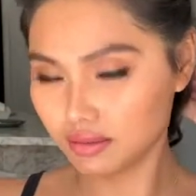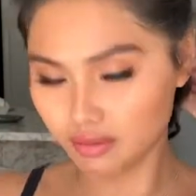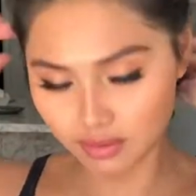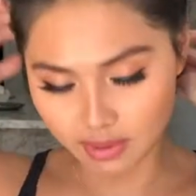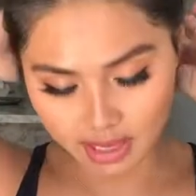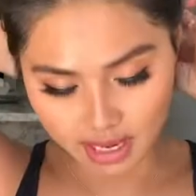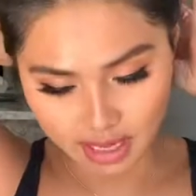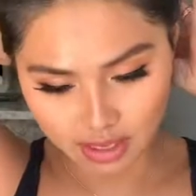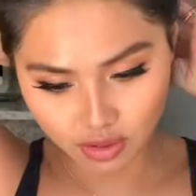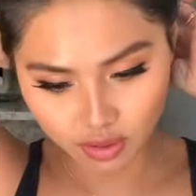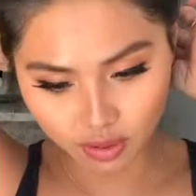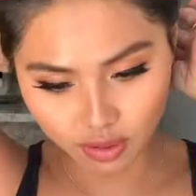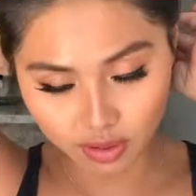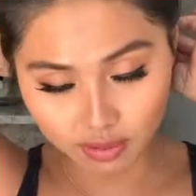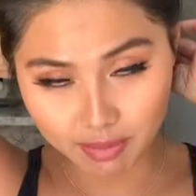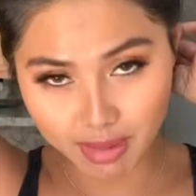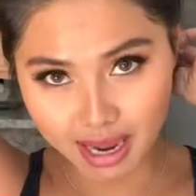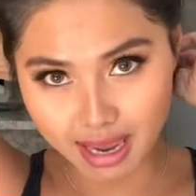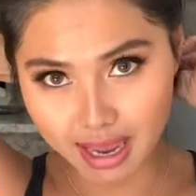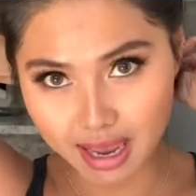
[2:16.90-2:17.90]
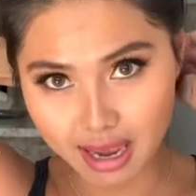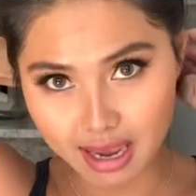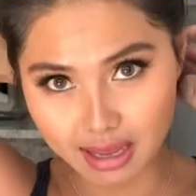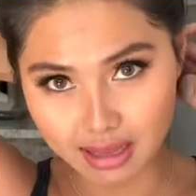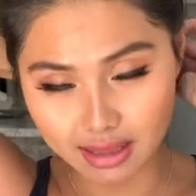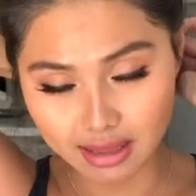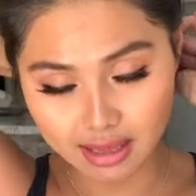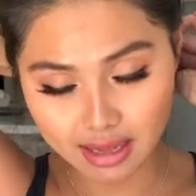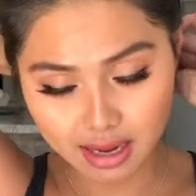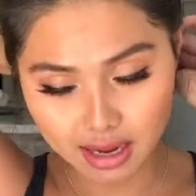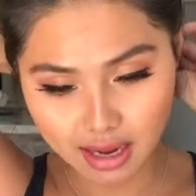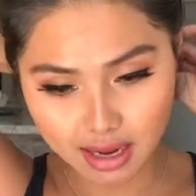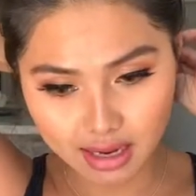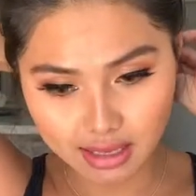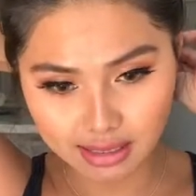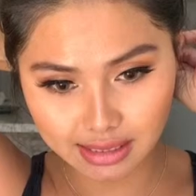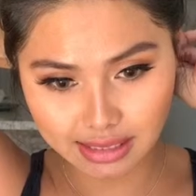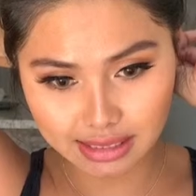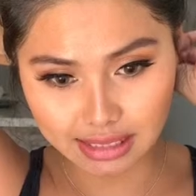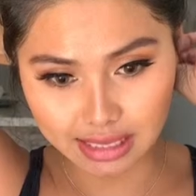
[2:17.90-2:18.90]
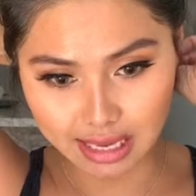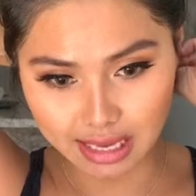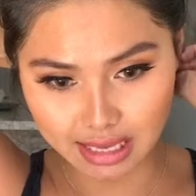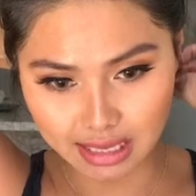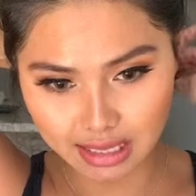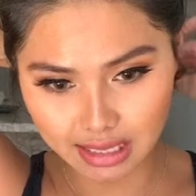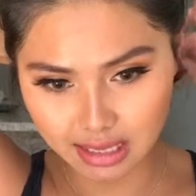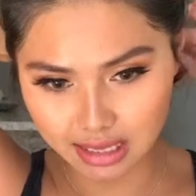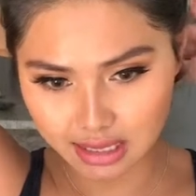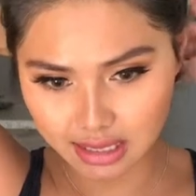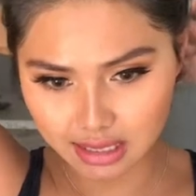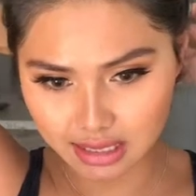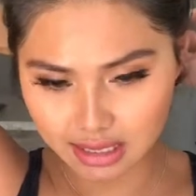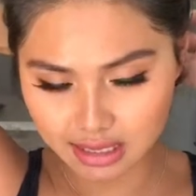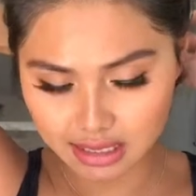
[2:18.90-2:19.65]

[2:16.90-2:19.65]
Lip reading: when I turn my head slightly.